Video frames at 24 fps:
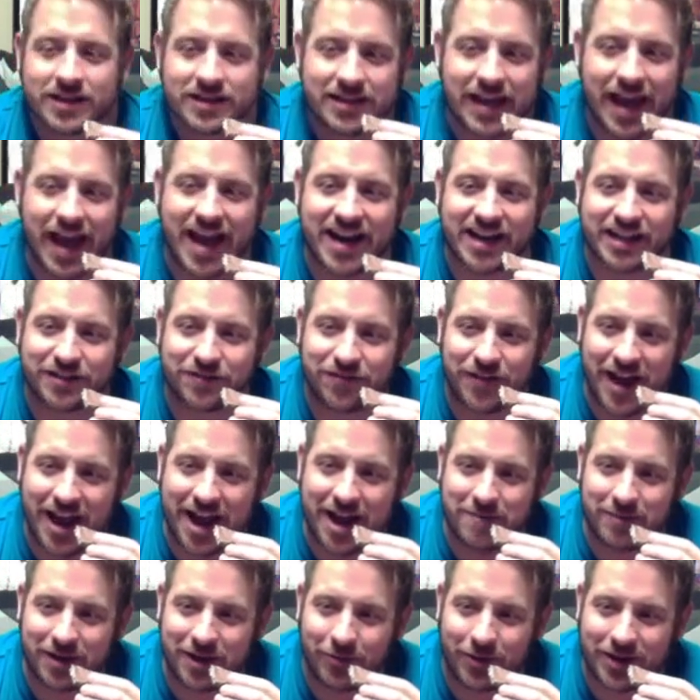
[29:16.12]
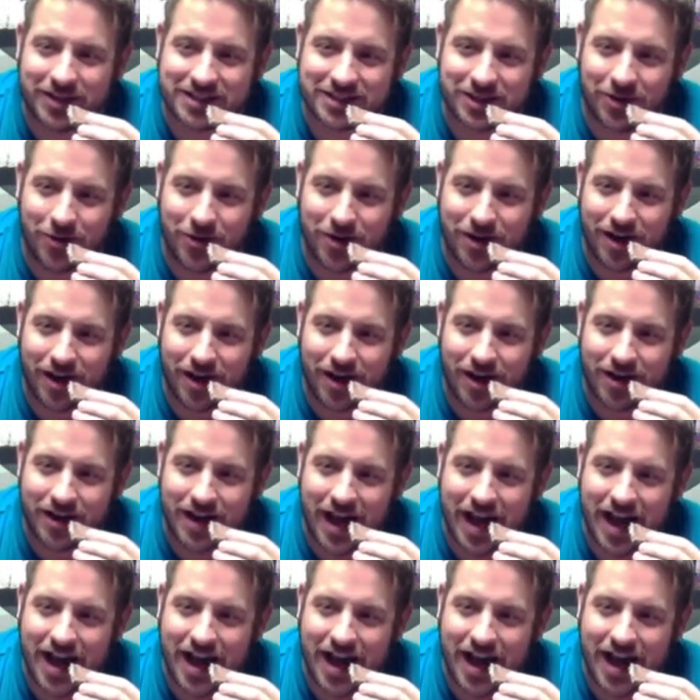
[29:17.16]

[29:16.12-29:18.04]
Tandis family, what's going on?